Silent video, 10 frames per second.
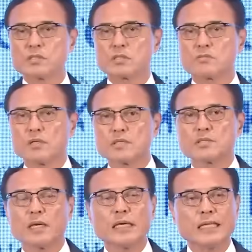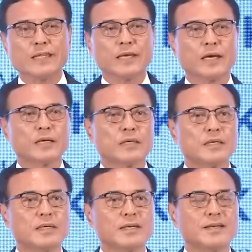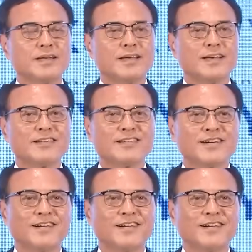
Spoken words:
as well as India. And